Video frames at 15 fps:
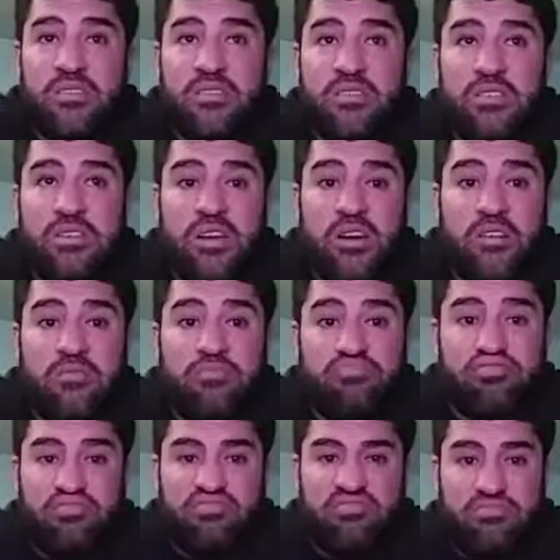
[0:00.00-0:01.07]
you know,
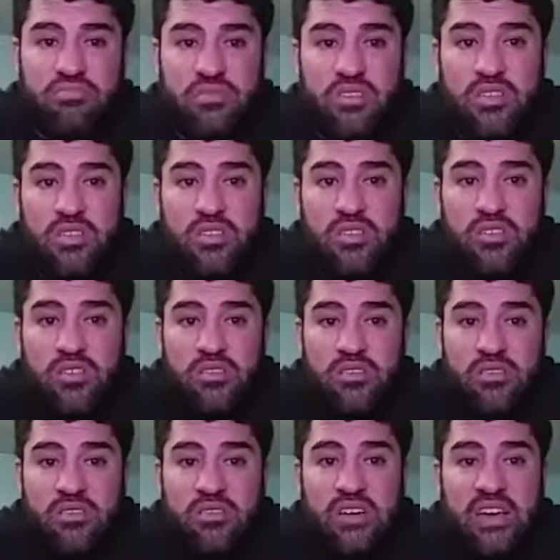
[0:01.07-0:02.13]
pfft,
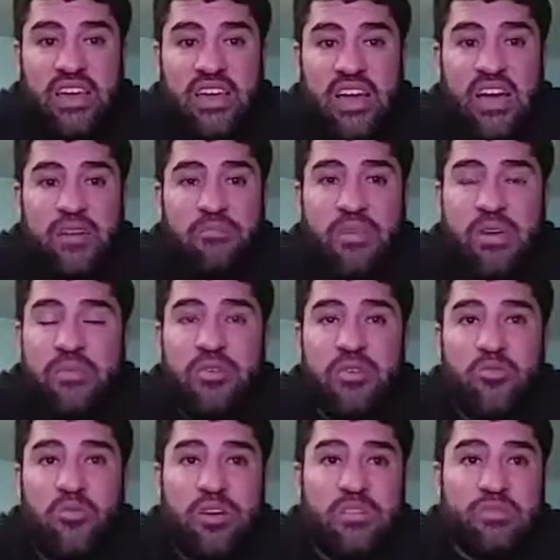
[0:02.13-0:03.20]
like uh, maybe it
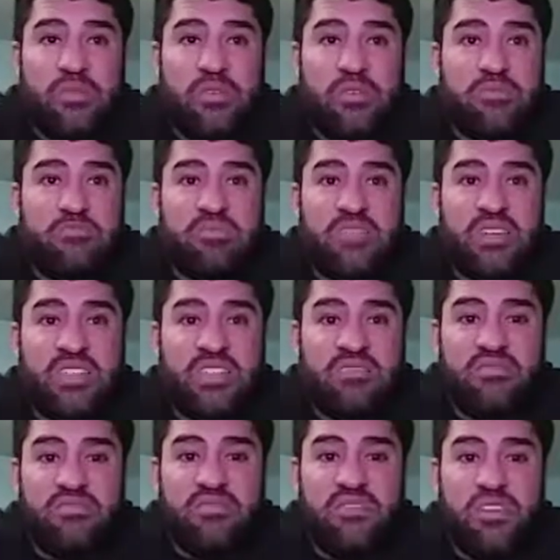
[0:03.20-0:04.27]
works, me, but
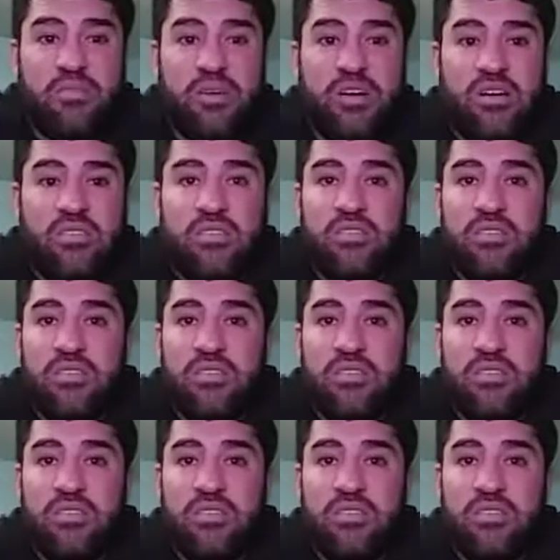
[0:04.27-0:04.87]
come on.